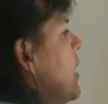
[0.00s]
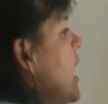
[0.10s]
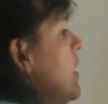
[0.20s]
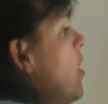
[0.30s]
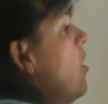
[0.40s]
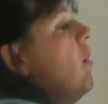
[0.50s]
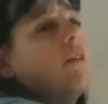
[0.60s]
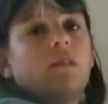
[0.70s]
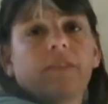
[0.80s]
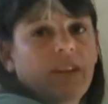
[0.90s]
and
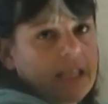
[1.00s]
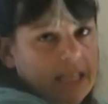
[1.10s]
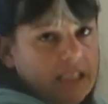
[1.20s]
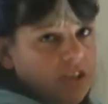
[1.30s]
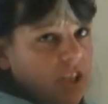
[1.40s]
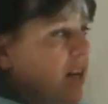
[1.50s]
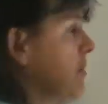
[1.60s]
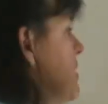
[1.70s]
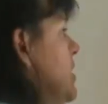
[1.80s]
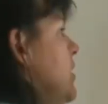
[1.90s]
all living things genetic
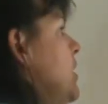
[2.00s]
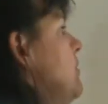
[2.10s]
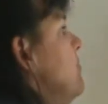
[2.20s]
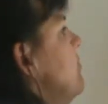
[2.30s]
material.